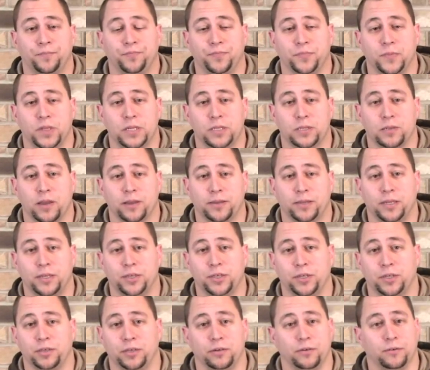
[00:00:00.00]
He's not
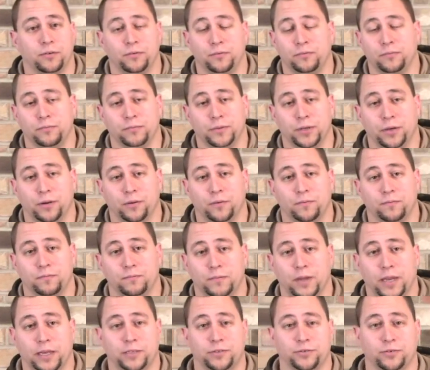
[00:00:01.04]
teaching you,
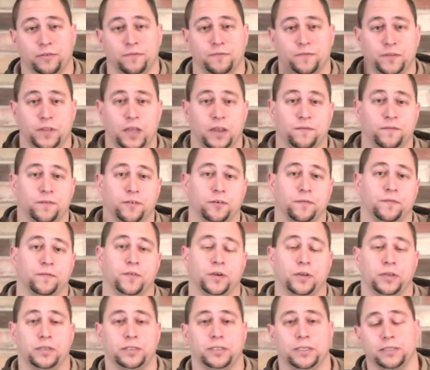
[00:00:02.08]
extra fluff or
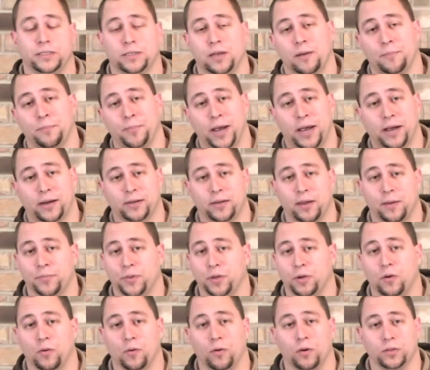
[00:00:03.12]
frills. He's not packed up
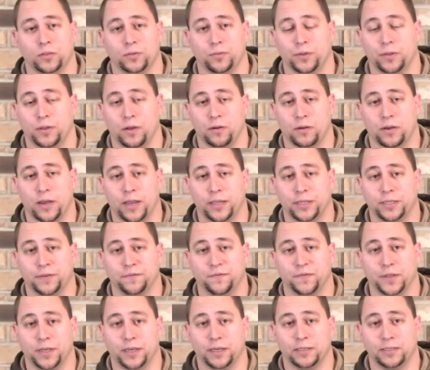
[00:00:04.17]
the course with all kinds of
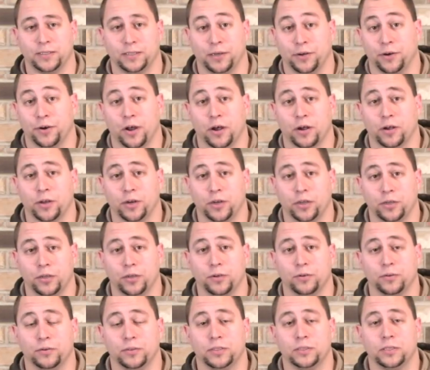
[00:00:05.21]
things that you're not going to
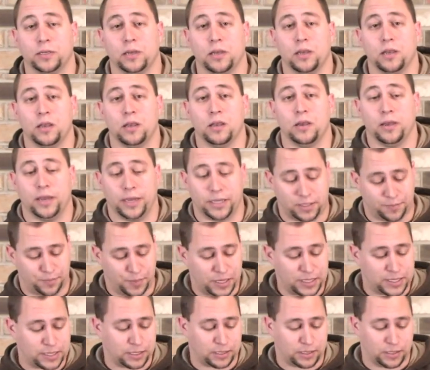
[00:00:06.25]
use. It's
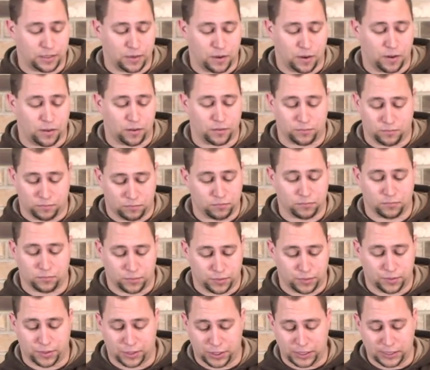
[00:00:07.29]
basically all
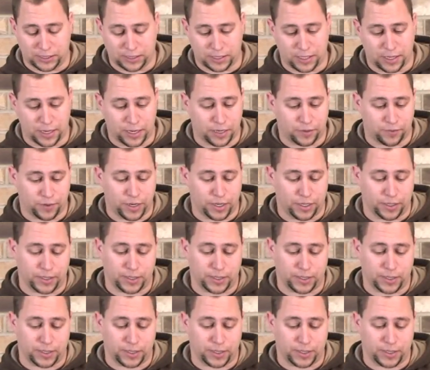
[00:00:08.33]
just the nitty-gritty.